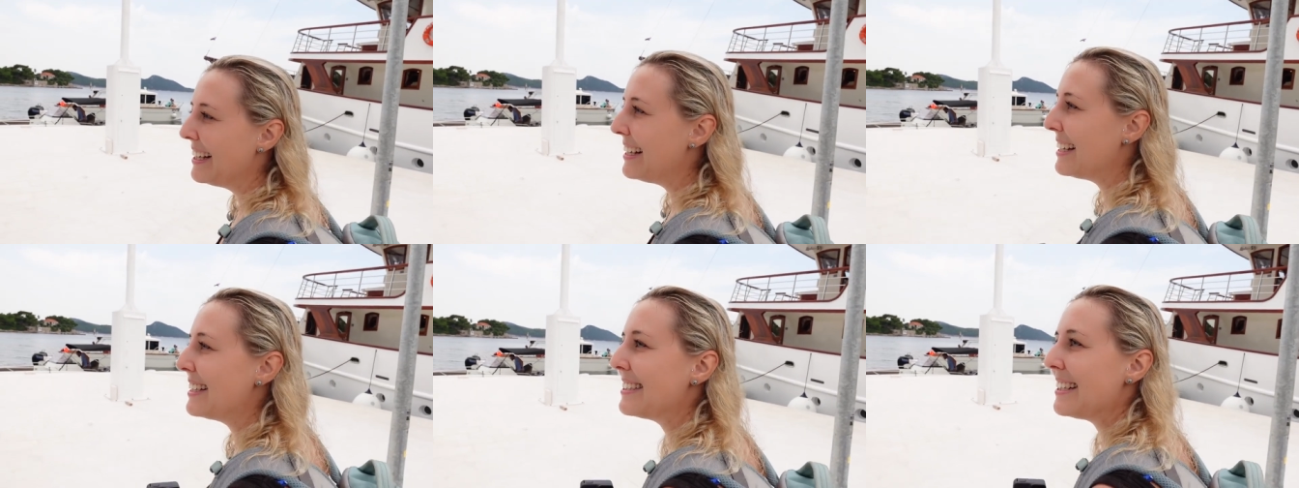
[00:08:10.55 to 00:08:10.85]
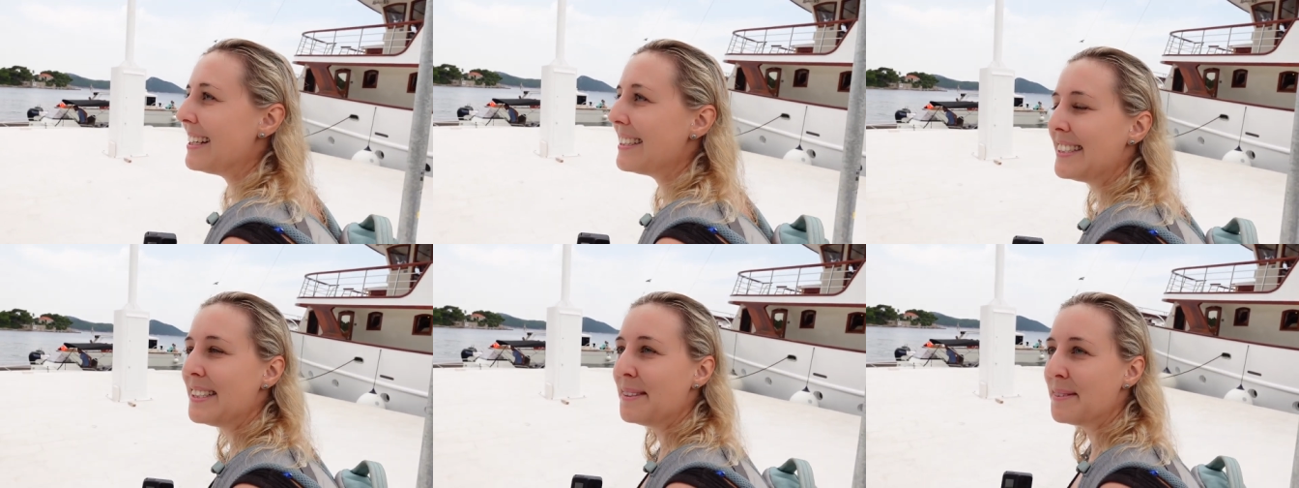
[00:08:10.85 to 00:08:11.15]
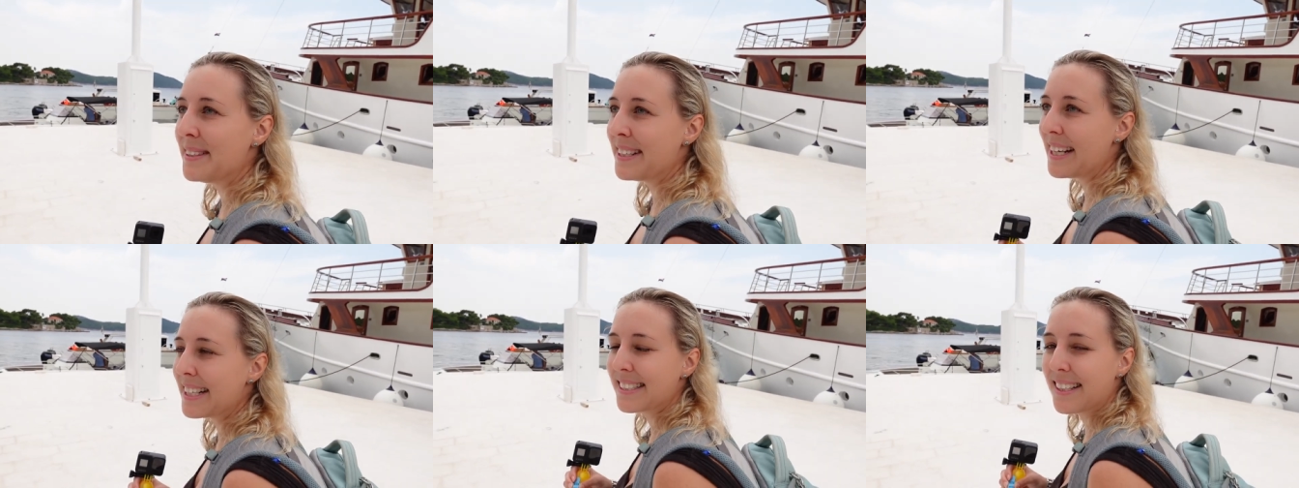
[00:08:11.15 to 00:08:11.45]
Excited to see what
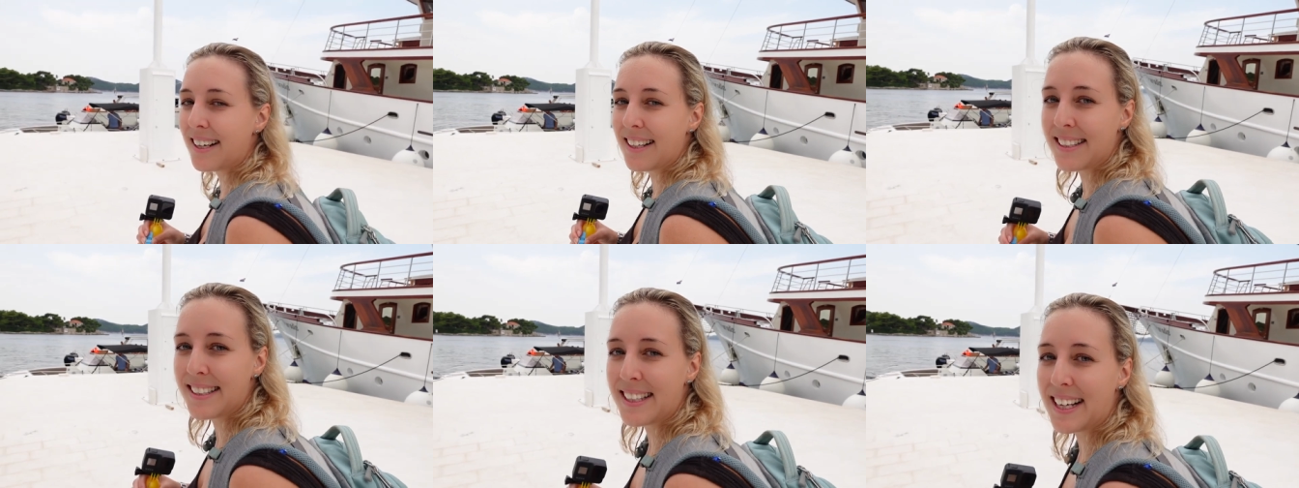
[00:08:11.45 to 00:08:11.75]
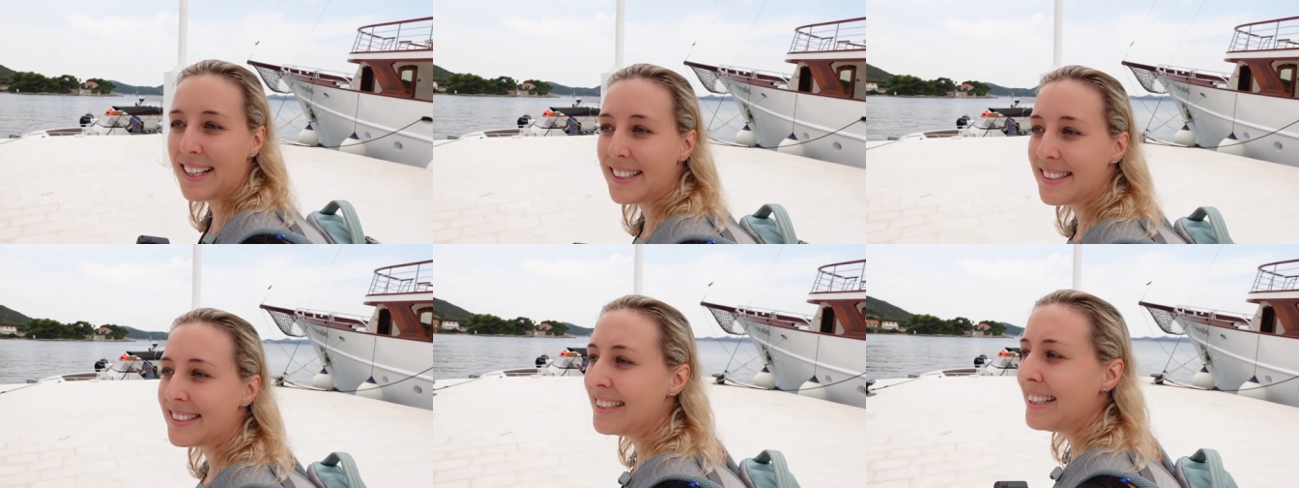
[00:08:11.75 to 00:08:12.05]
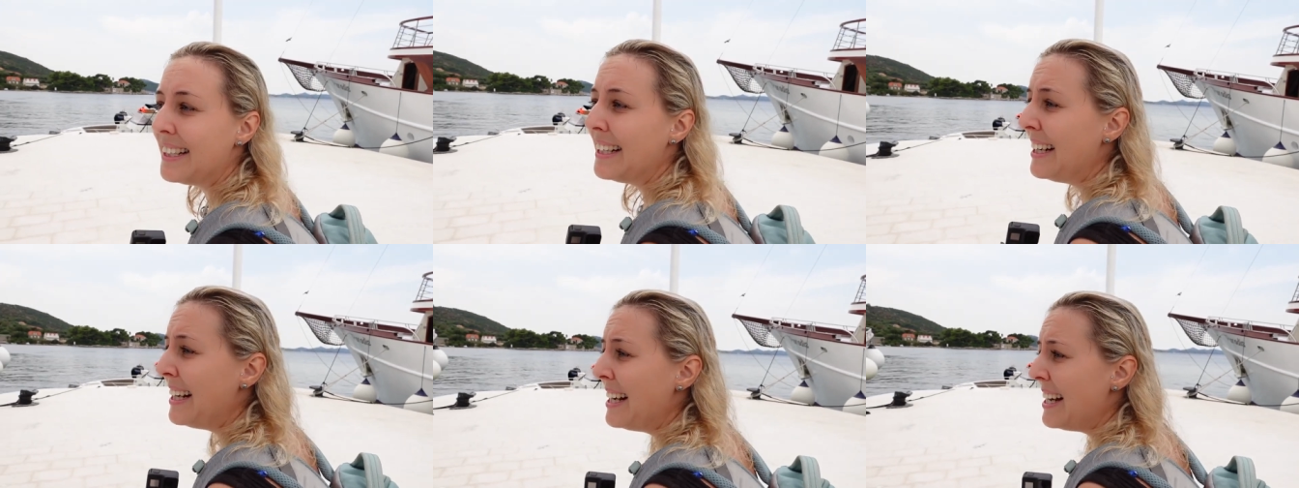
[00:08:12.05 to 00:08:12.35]
the next island has.
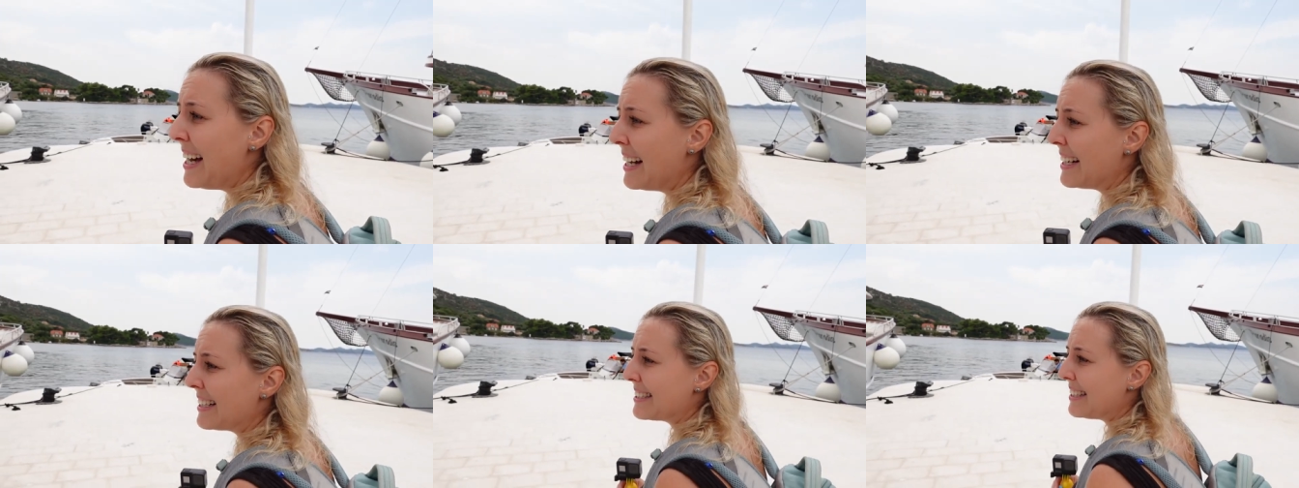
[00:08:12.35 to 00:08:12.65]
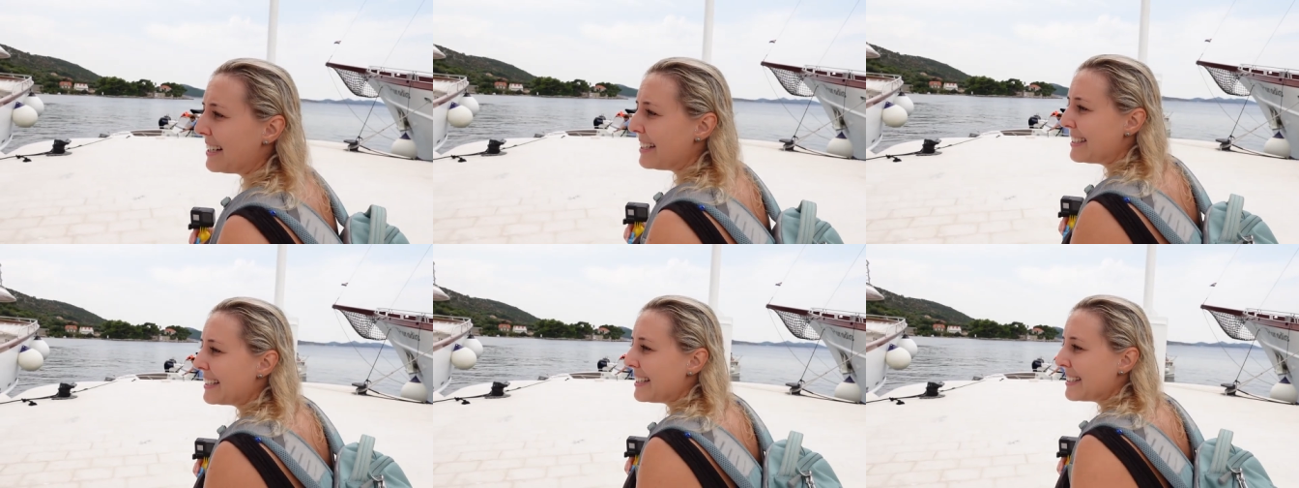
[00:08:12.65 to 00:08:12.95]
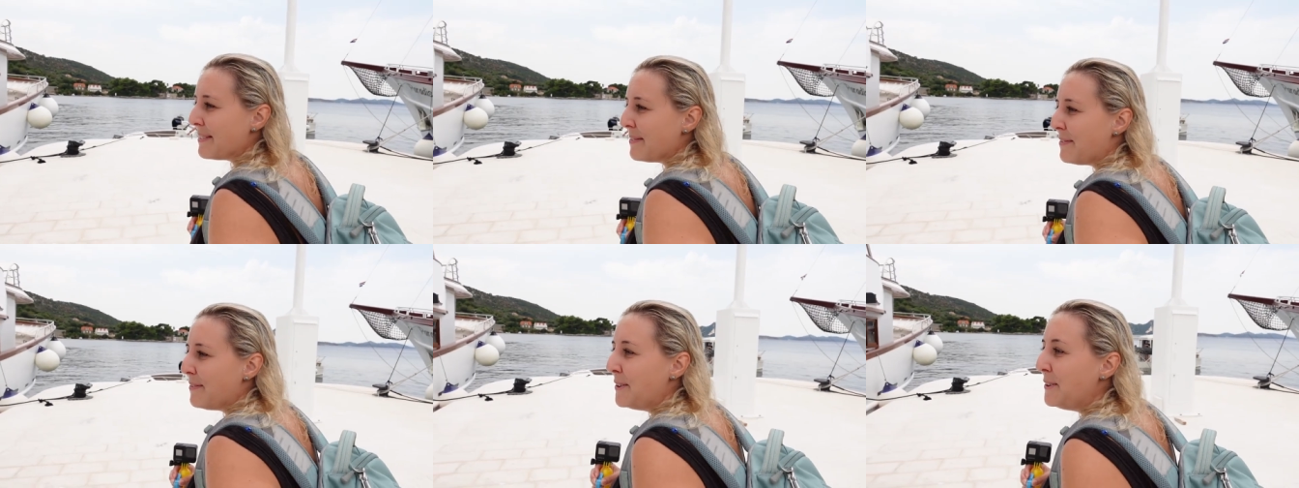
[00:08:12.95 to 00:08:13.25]
Excited to get
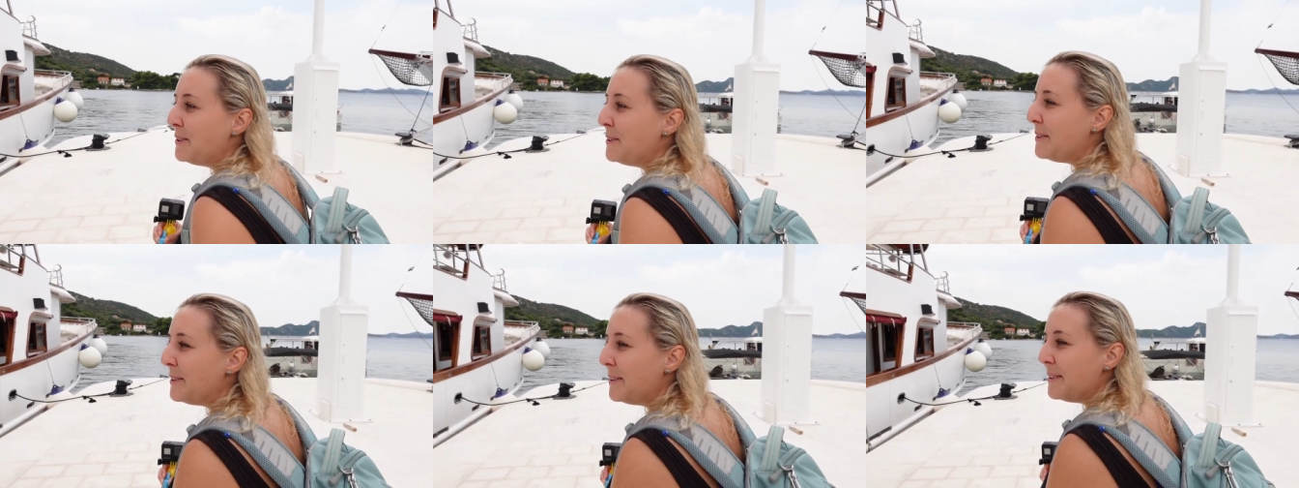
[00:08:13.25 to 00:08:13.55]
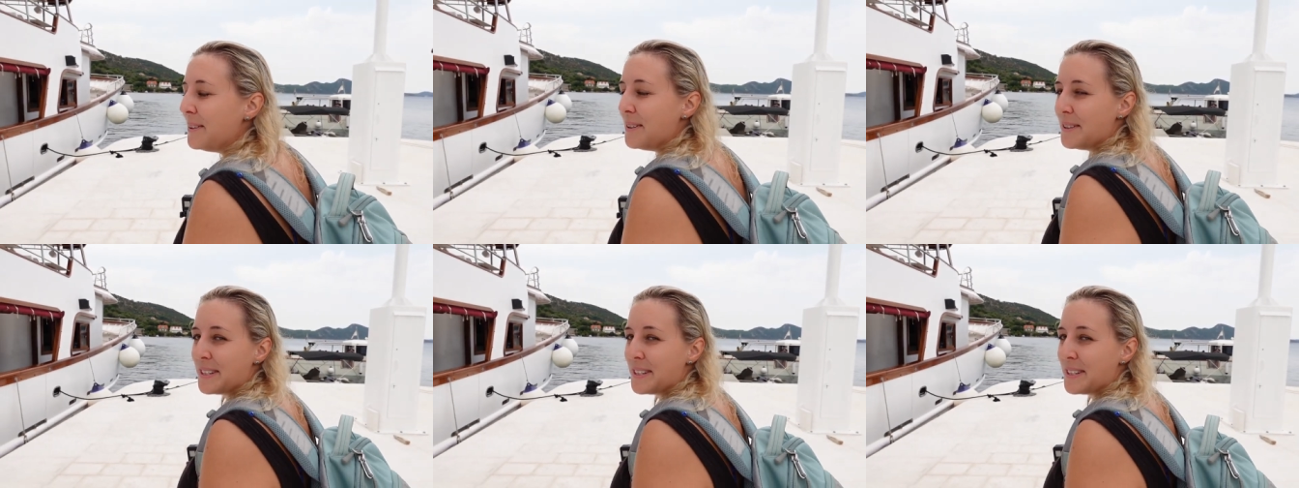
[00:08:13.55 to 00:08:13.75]
some food.